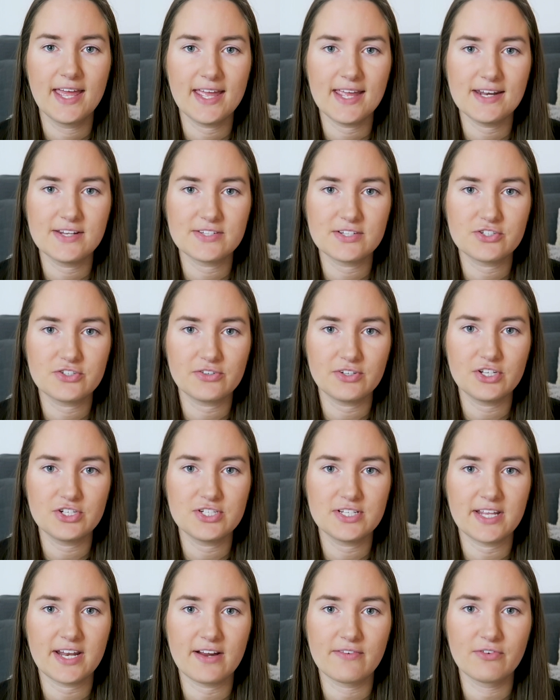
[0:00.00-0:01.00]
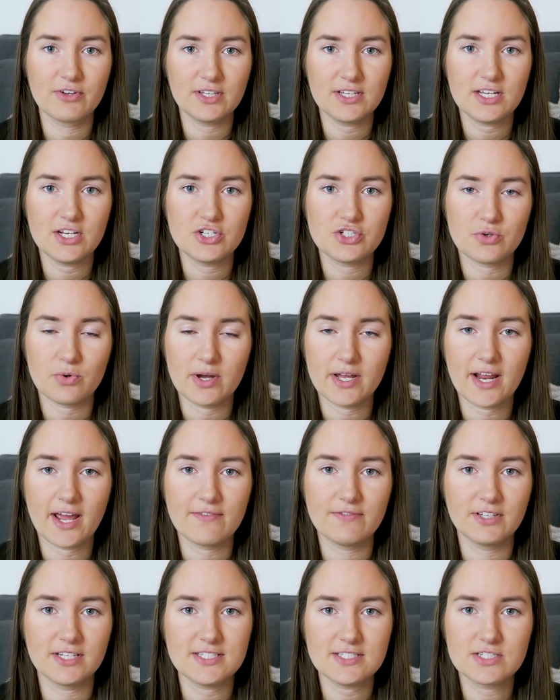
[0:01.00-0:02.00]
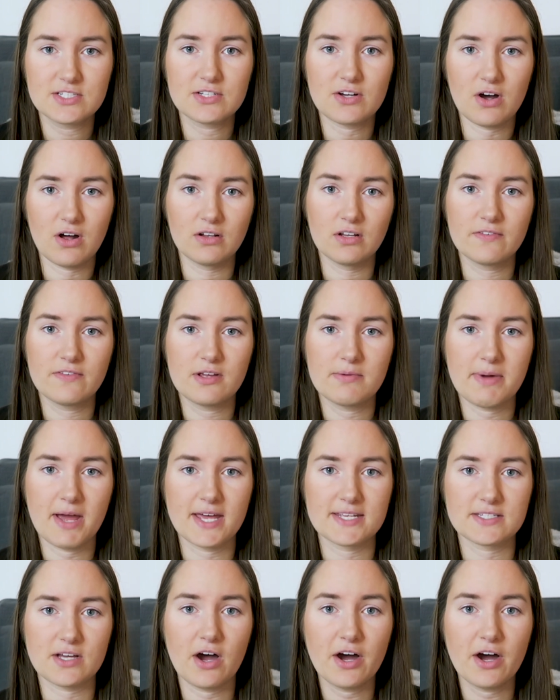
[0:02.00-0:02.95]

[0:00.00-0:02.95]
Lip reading: It's a trilogy that I really enjoyed. I've listened to all of them as